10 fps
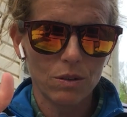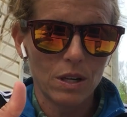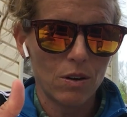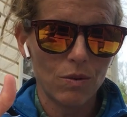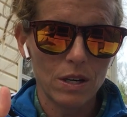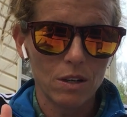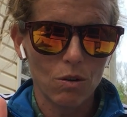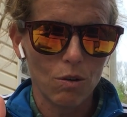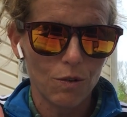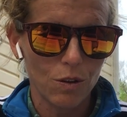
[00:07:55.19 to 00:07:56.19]
I don't need to
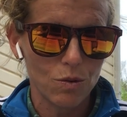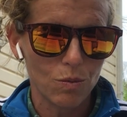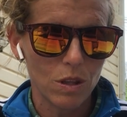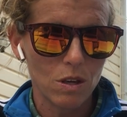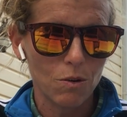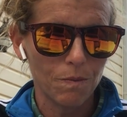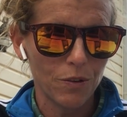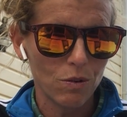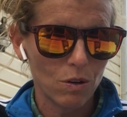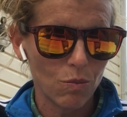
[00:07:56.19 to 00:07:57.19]
go over those with you.
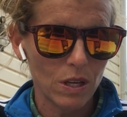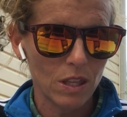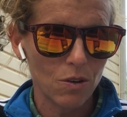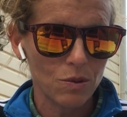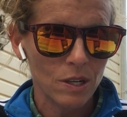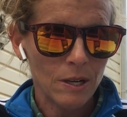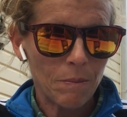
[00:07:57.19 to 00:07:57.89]
You can read those